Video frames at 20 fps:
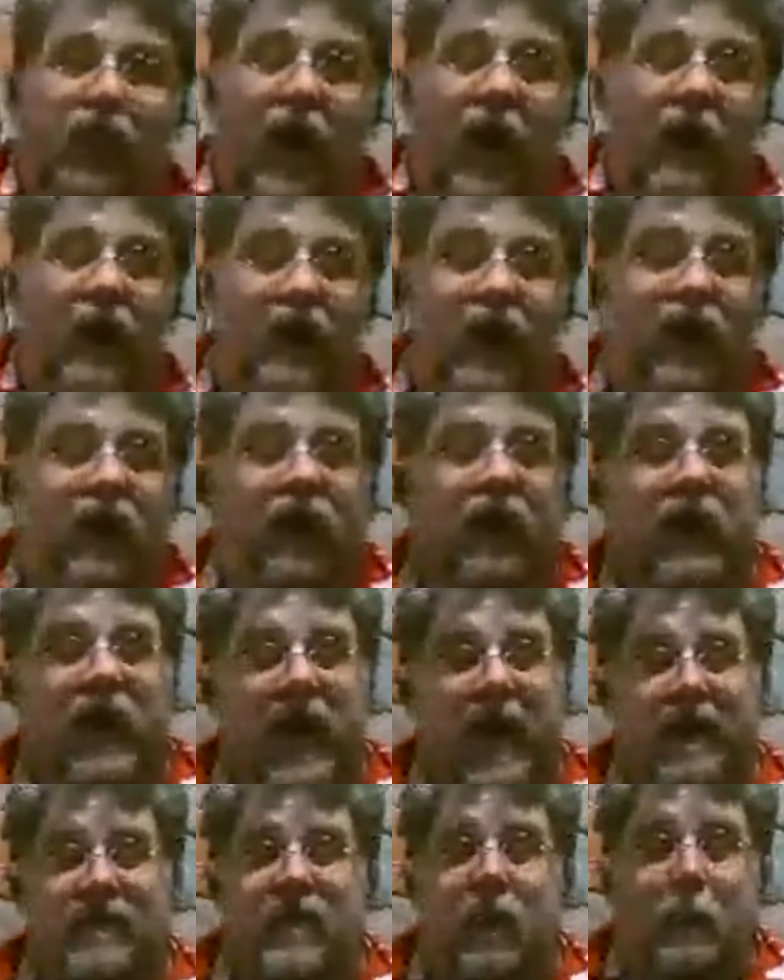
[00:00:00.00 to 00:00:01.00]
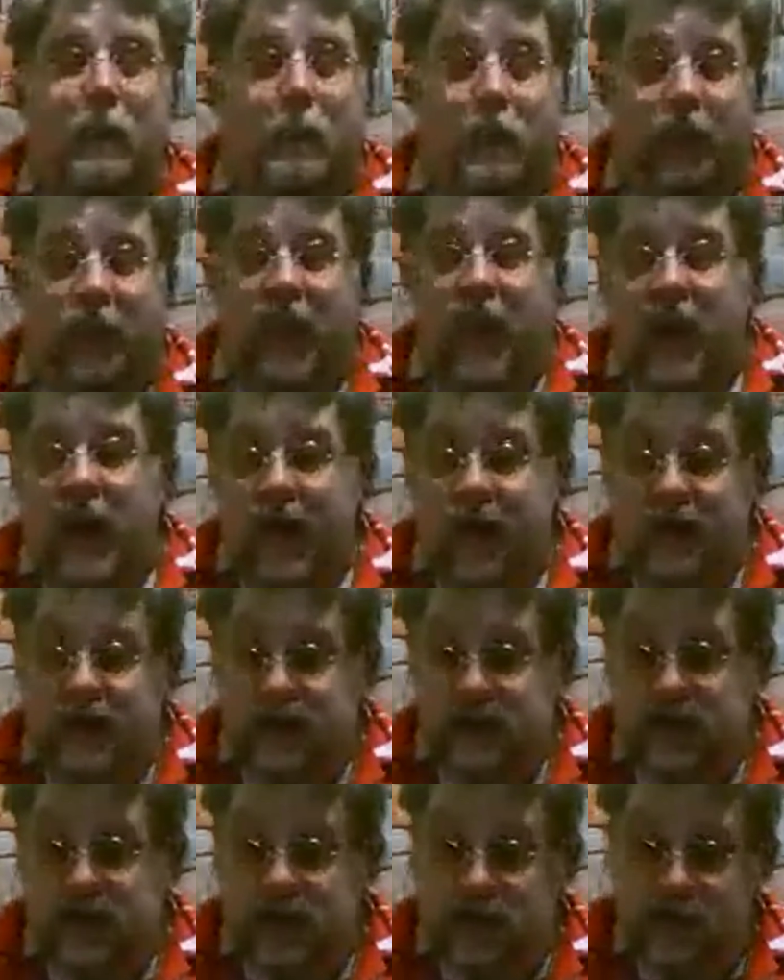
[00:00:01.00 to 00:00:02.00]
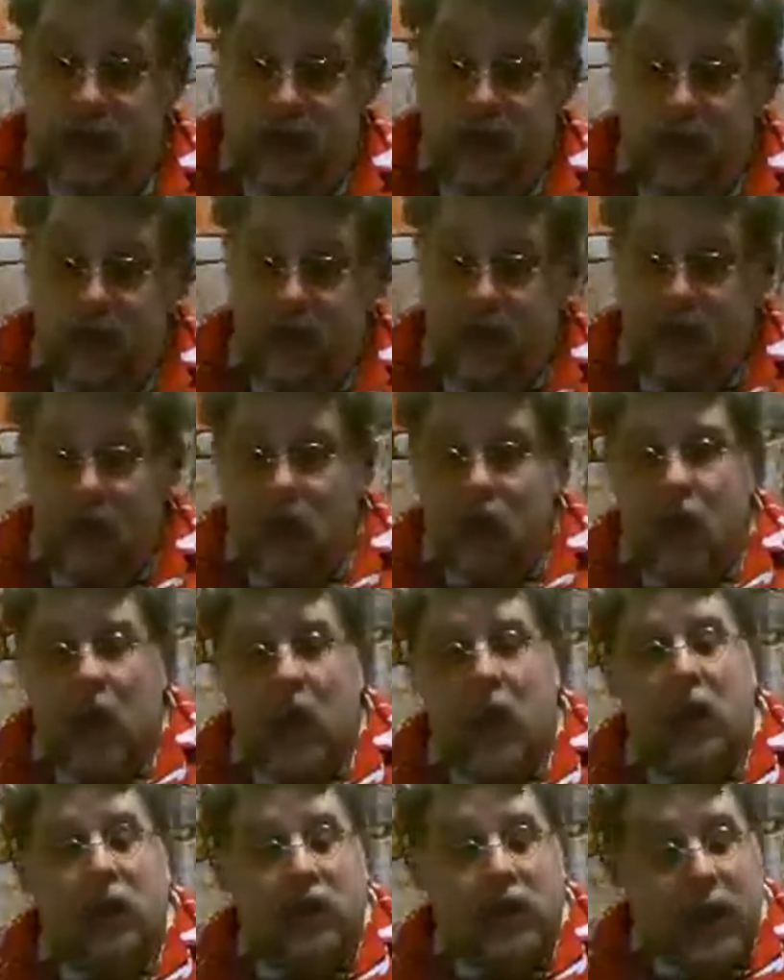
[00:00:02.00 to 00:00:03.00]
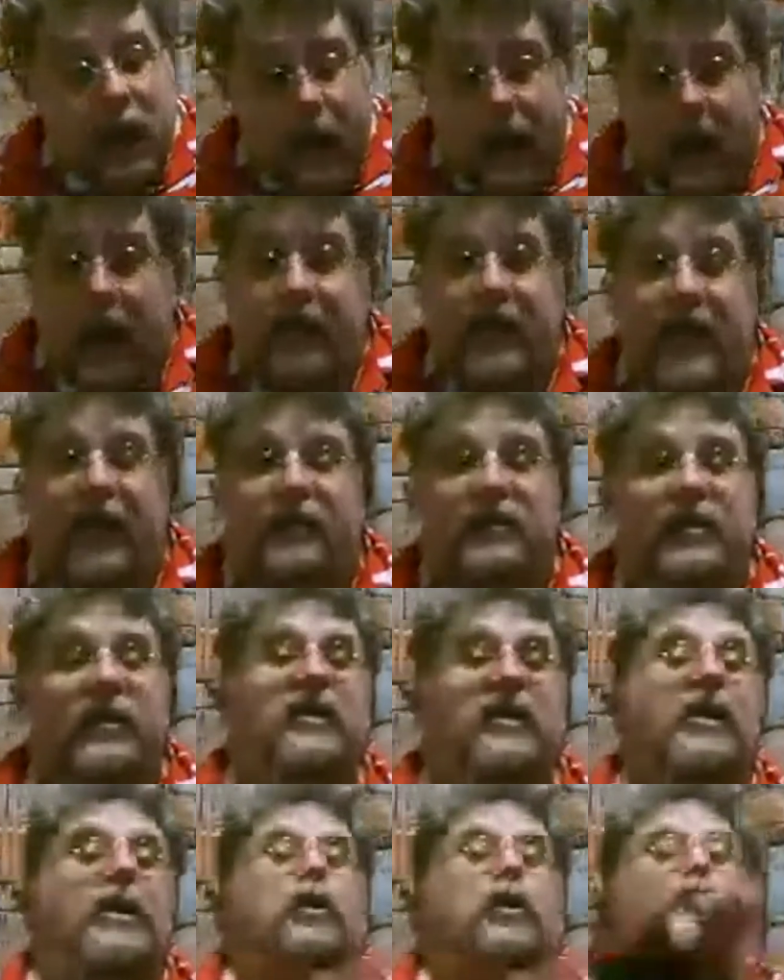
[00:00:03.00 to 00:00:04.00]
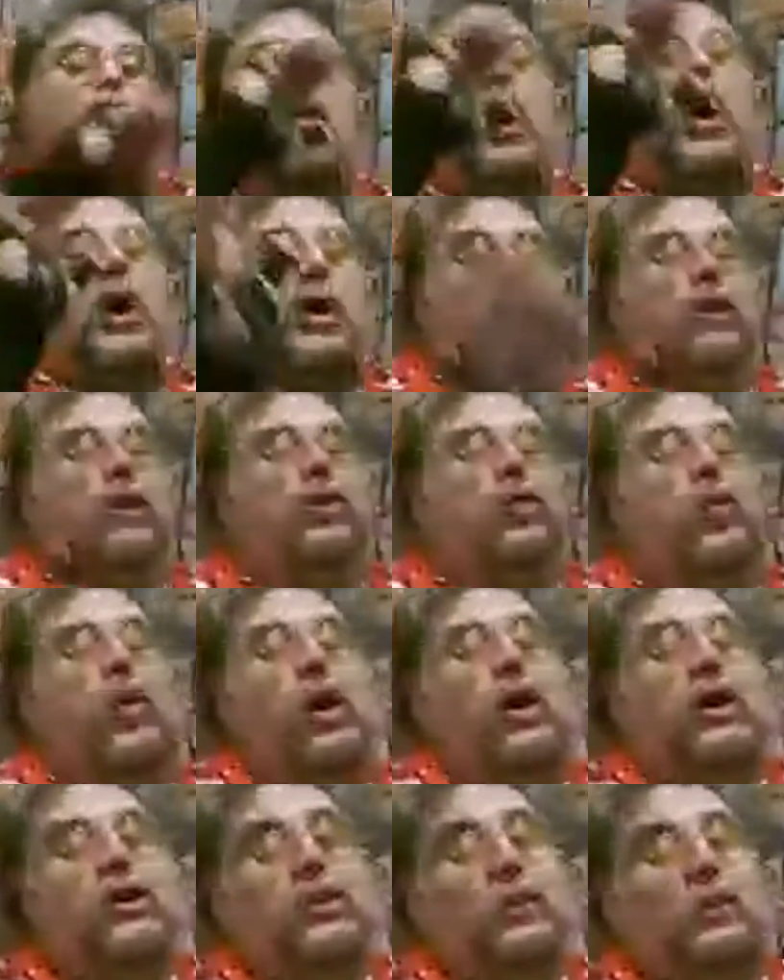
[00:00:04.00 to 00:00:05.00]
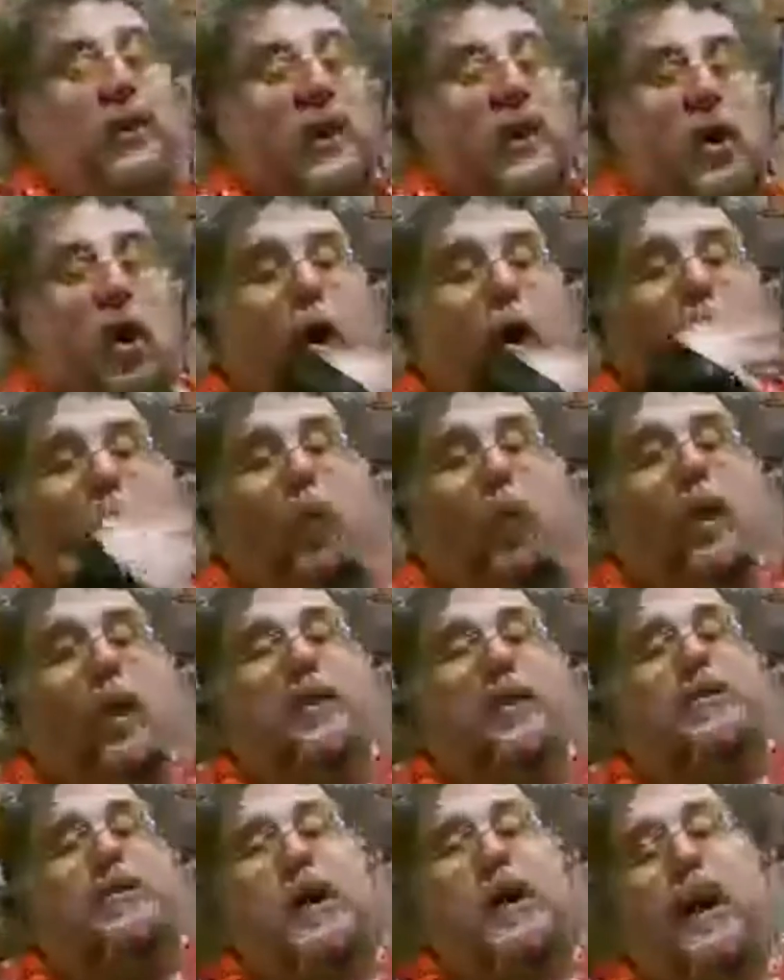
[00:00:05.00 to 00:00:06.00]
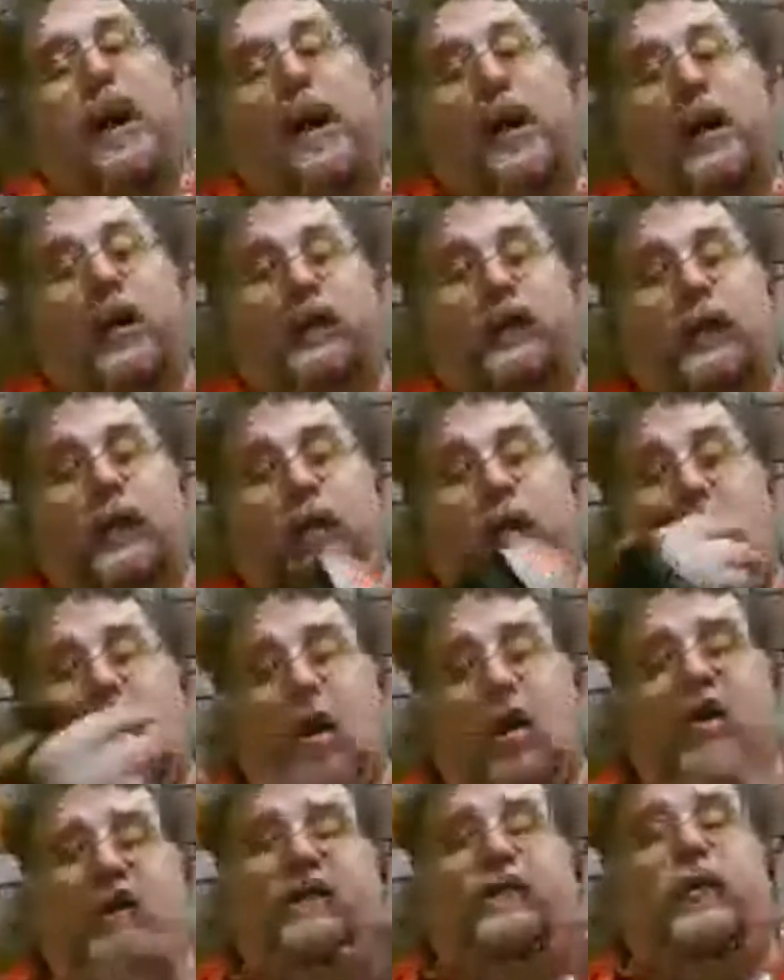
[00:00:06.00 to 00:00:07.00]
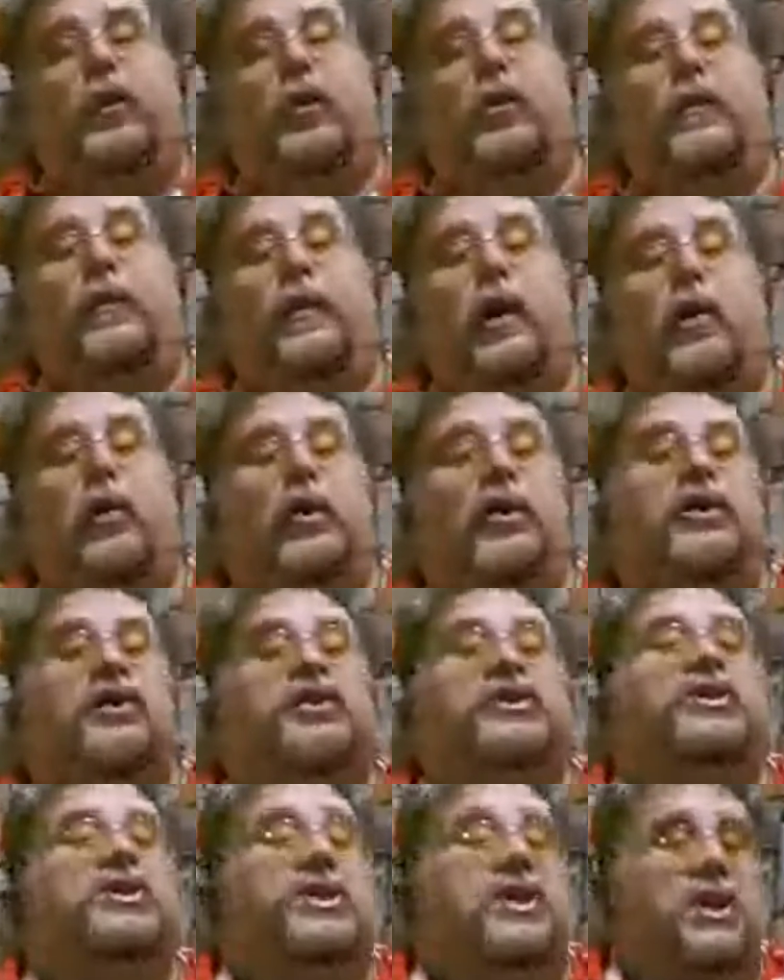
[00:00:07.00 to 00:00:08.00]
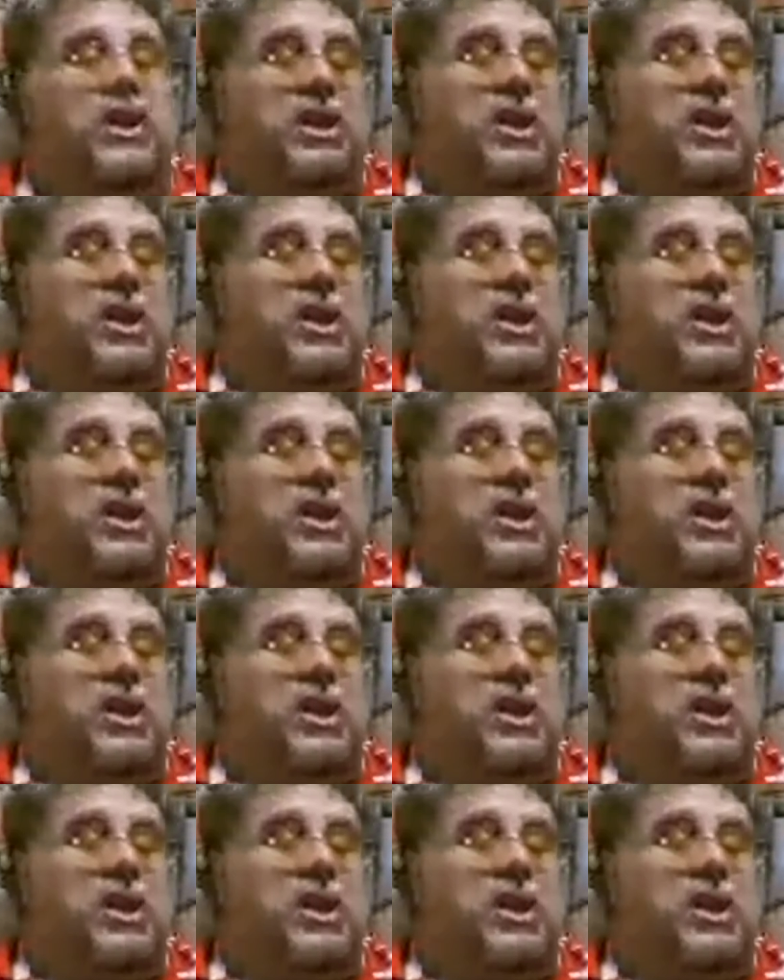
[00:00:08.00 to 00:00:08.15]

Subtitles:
I think you're gonna have a blast. Yeah, and that's the thing. You want to be always careful of your opponent's